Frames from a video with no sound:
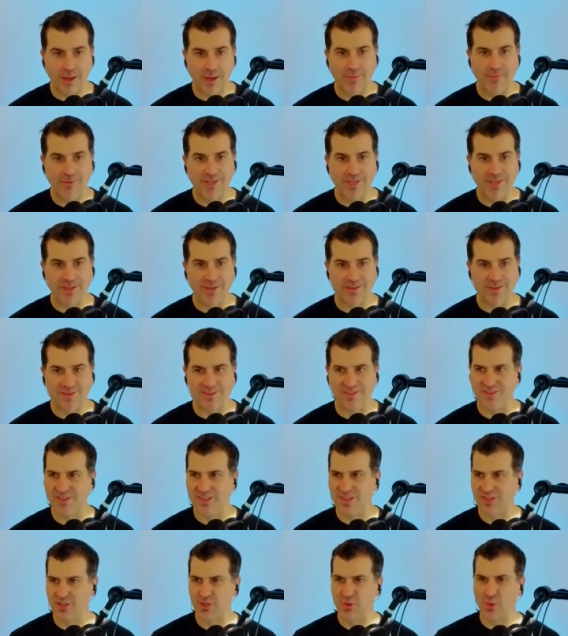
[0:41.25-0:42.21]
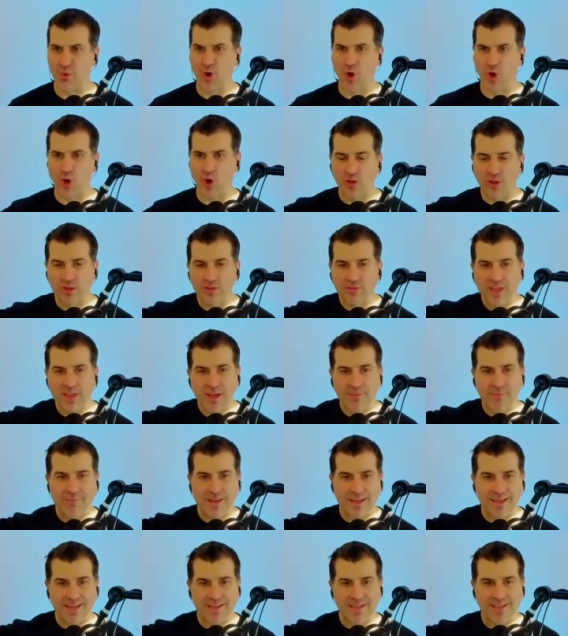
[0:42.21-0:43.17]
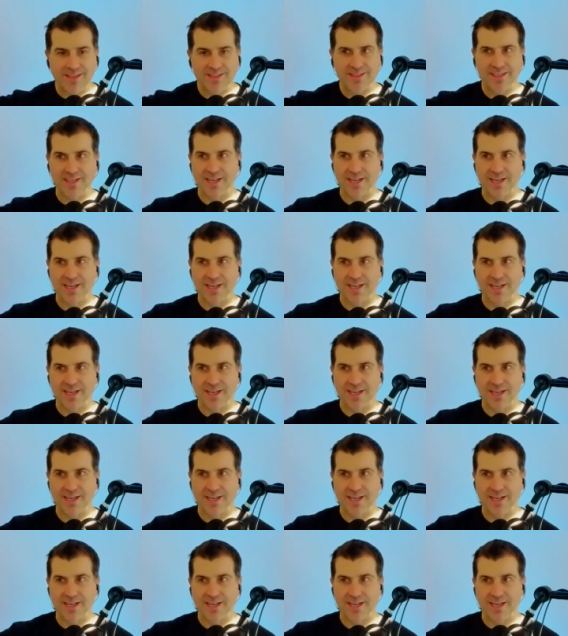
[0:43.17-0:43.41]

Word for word: I'm going to do all of that maintenance.